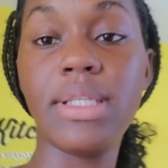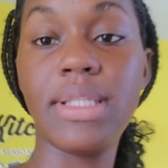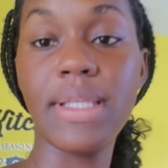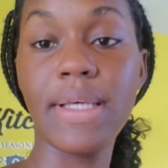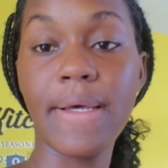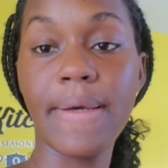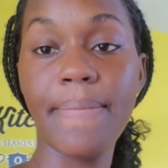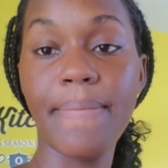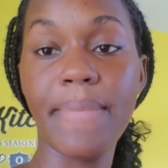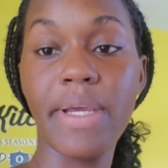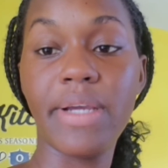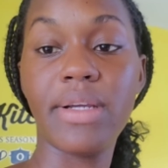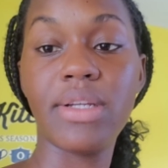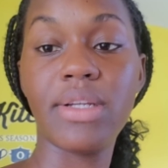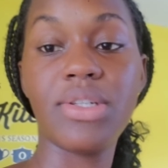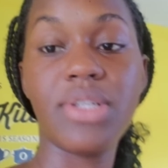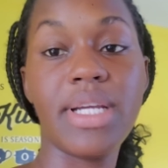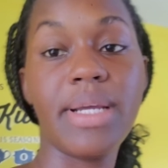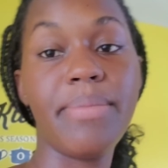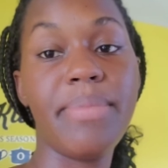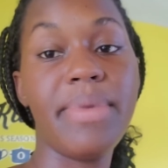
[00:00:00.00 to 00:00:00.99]
So, I'm gonna
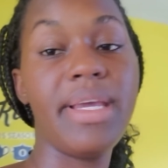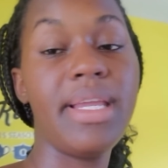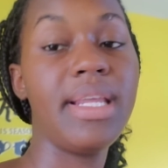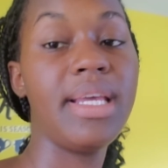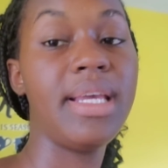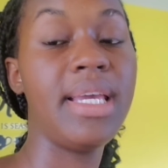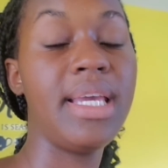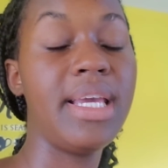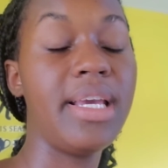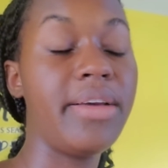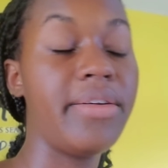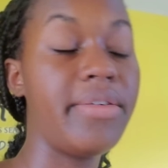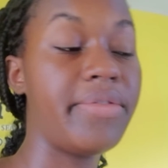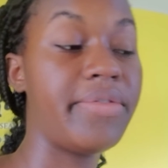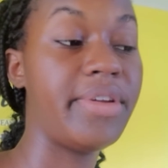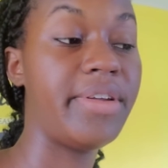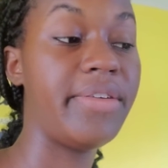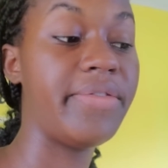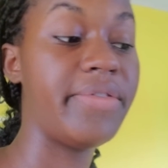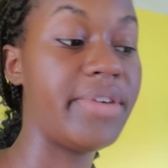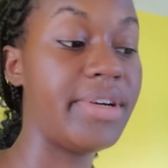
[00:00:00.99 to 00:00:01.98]
try to bake the cake
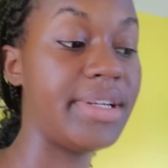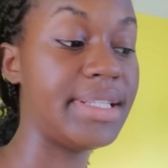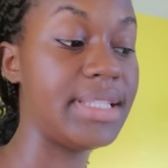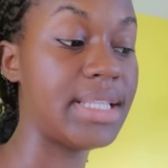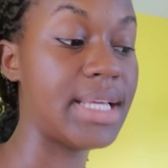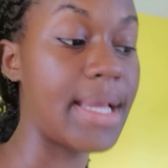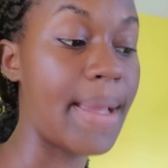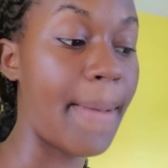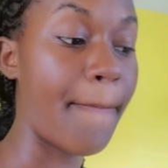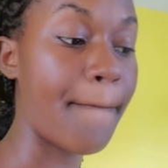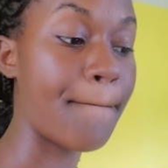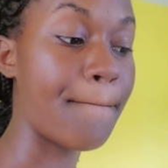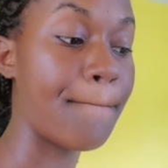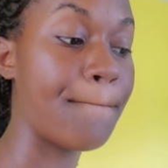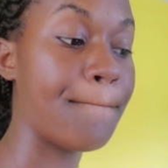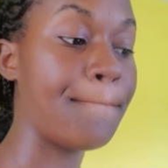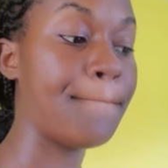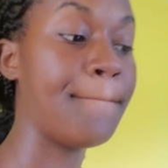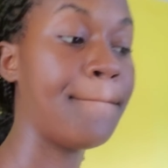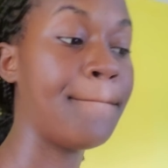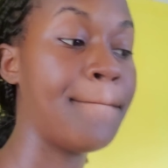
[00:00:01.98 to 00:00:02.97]
for the first time.
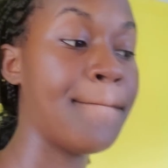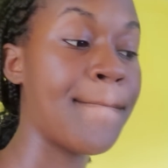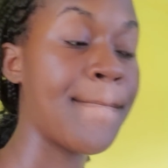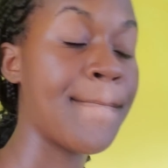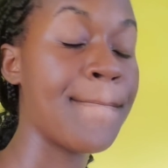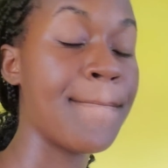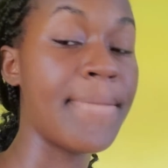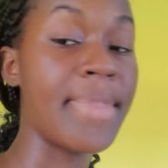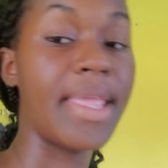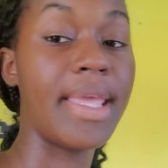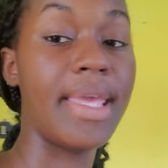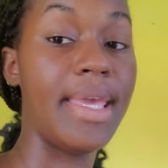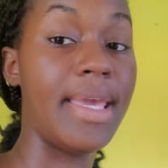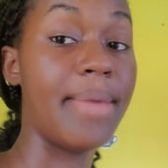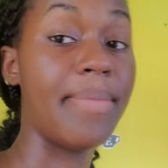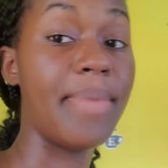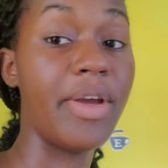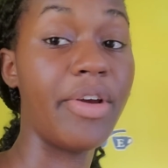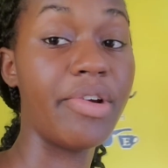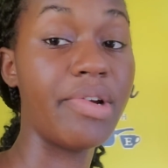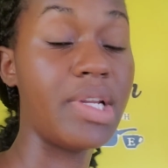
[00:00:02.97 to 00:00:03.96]
Yeah,
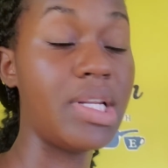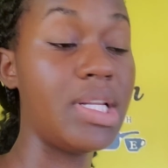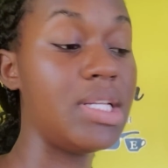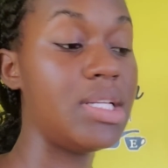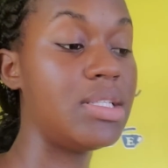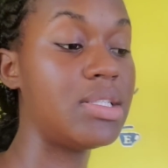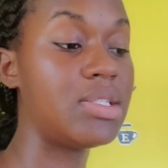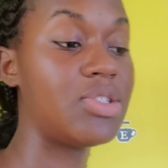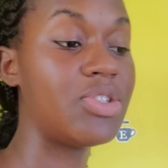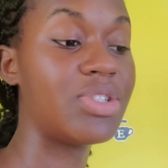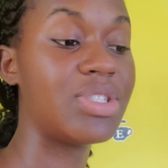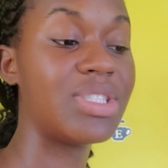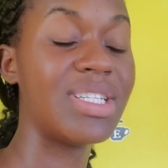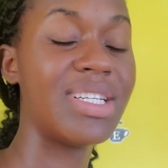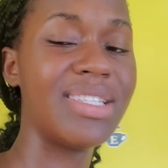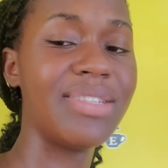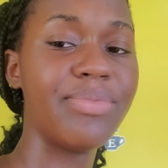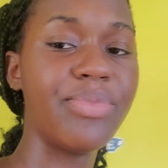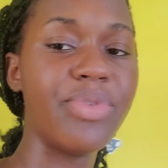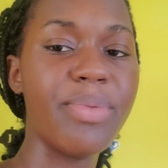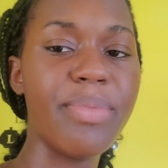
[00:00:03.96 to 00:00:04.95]
I'm gonna read the
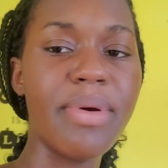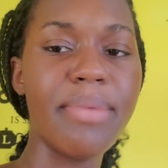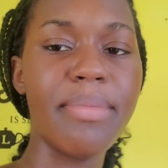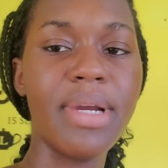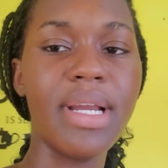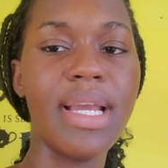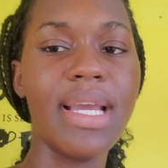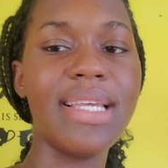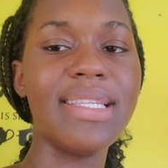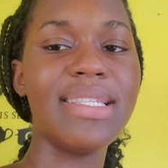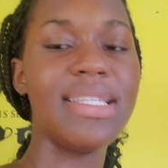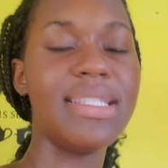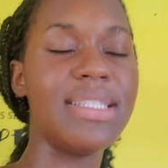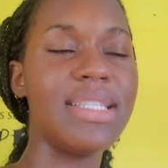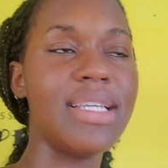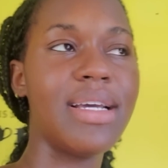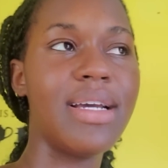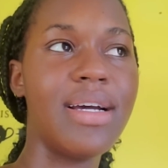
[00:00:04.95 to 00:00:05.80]
instruction. Remember guys, it's